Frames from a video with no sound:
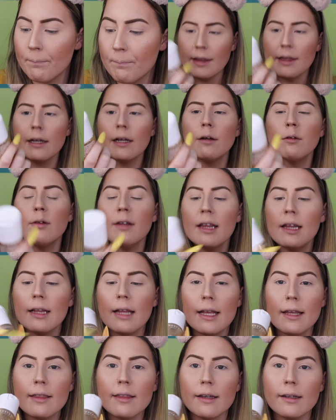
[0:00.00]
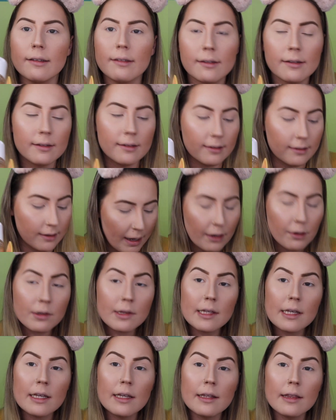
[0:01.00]
I think I really like this. I don't
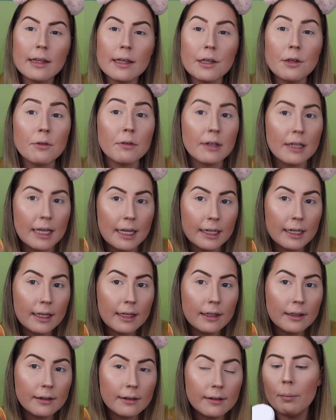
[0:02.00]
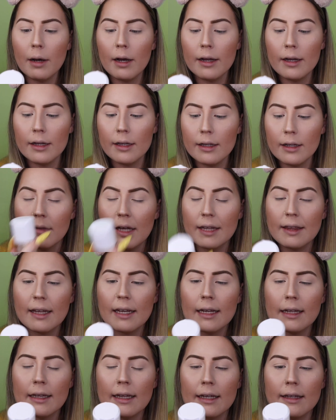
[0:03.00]
think that you need it, but I
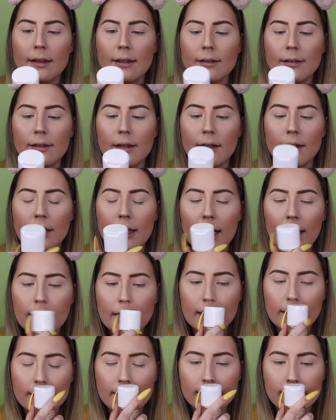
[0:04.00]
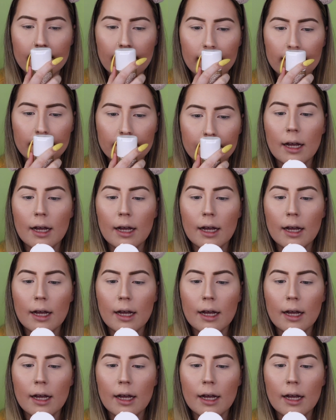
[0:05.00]
think I like the scent. Yeah, I like the scent.